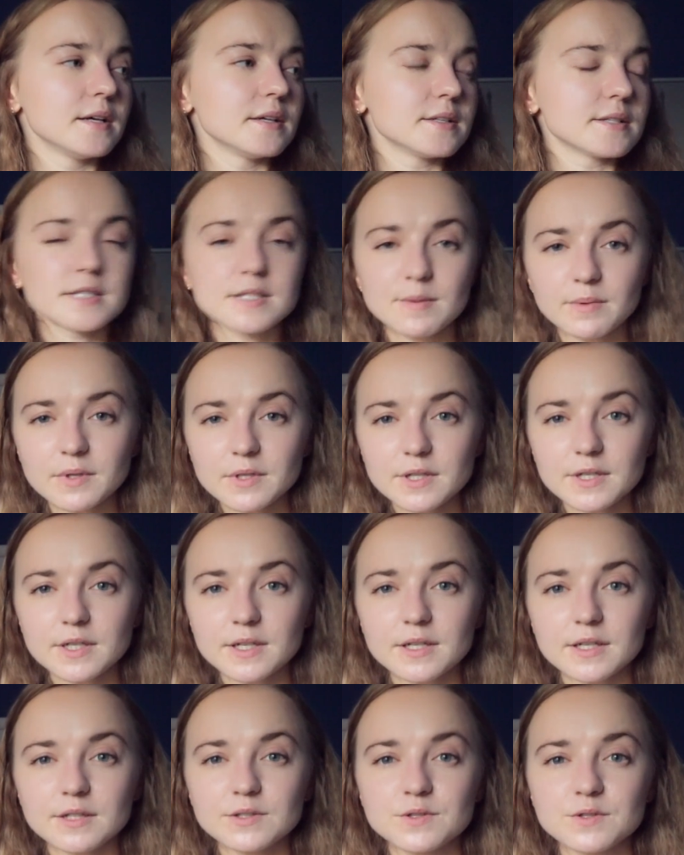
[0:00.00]

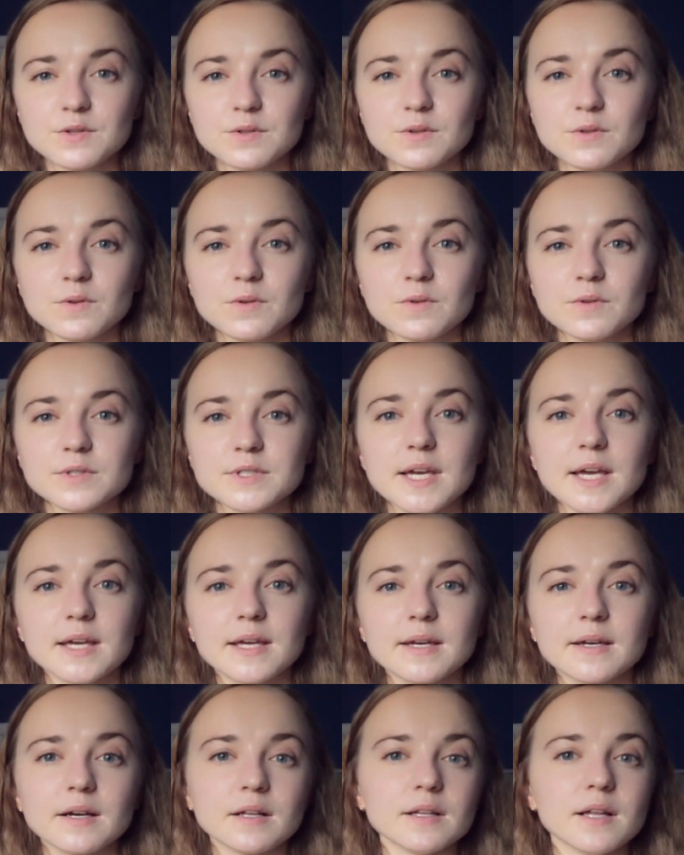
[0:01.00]
Similar to
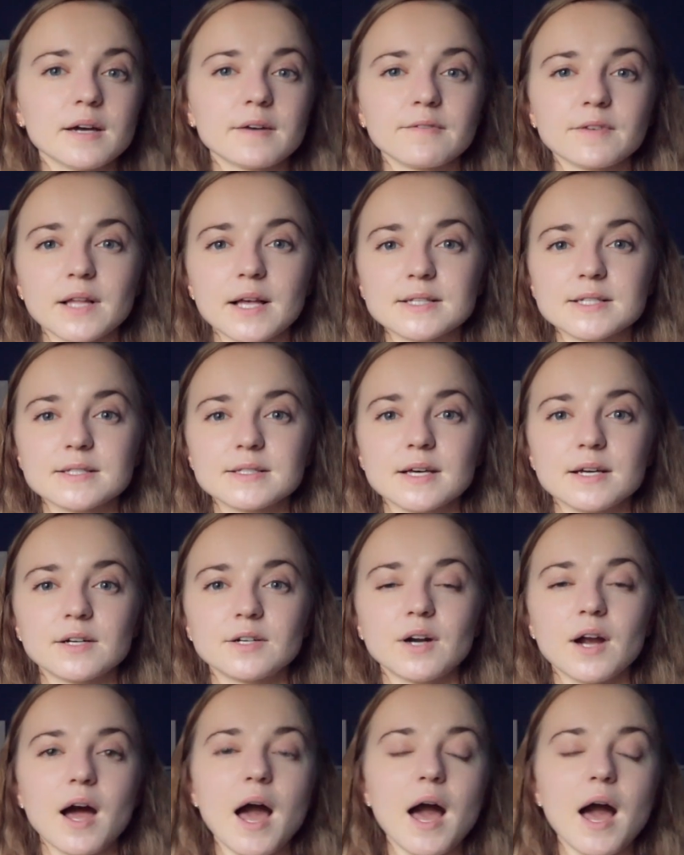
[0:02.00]
taking a lot of classes that are